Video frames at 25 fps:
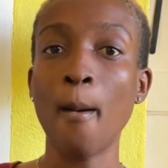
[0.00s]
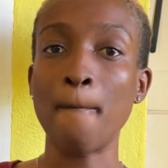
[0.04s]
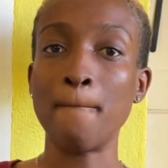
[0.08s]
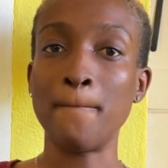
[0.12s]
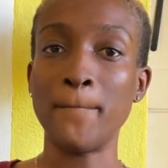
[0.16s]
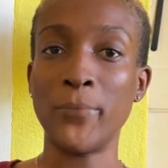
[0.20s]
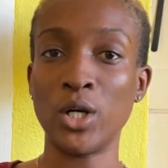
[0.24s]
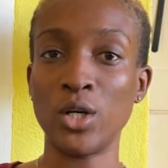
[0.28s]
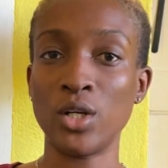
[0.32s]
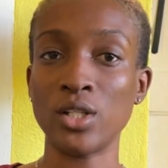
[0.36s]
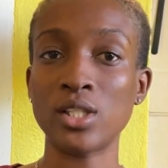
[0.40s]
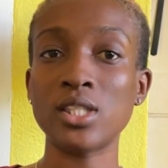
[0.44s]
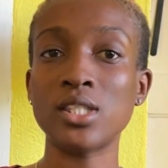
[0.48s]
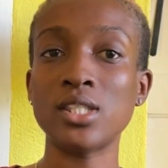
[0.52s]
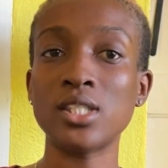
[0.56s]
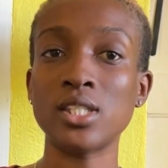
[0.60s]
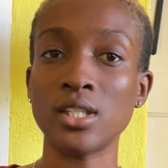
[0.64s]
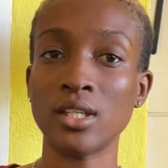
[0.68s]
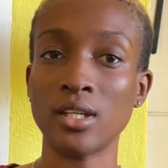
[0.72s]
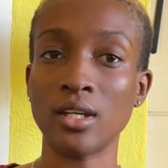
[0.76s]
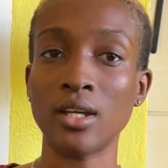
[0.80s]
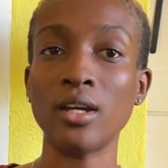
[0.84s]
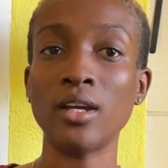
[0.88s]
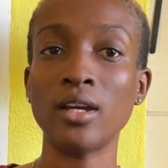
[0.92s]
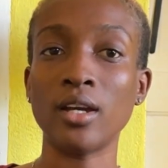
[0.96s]
But
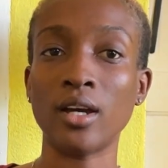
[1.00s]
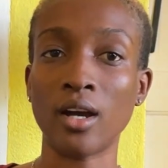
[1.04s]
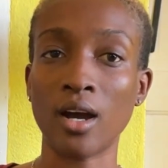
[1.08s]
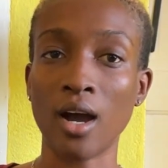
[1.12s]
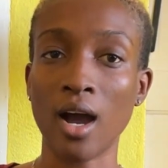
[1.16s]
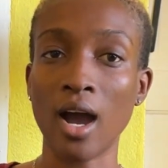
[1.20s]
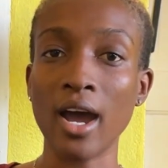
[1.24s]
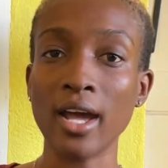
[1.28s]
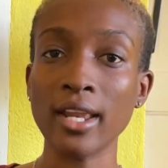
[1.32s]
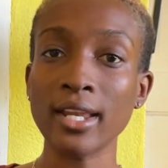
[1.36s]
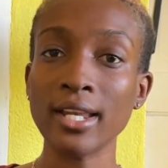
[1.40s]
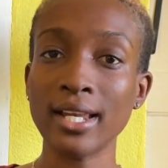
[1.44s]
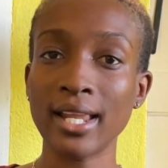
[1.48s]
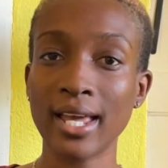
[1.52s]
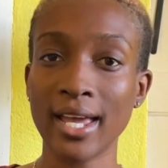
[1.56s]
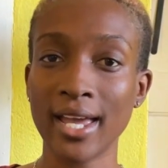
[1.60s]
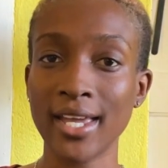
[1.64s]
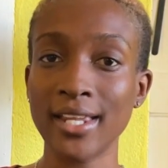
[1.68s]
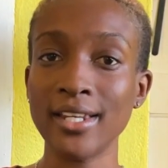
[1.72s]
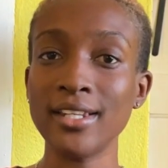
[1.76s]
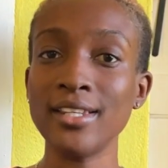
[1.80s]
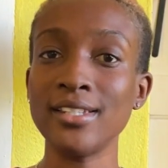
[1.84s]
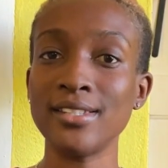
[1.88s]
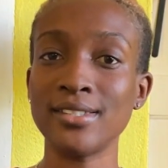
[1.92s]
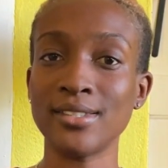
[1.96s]

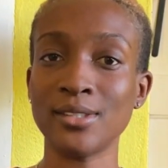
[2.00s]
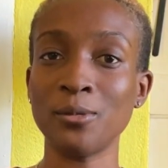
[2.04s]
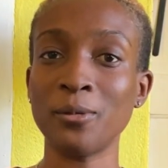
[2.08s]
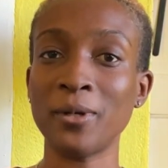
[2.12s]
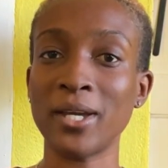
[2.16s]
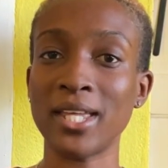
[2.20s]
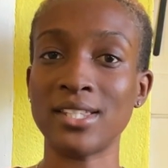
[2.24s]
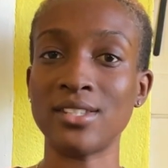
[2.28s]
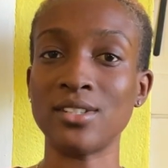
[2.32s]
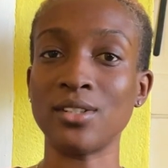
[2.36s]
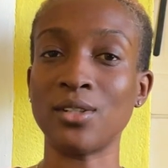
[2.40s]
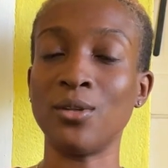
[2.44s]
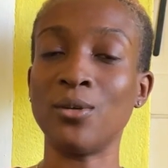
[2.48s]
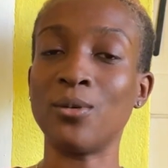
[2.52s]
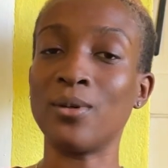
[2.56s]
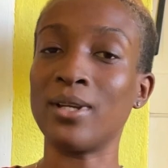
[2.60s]
online is the way to go.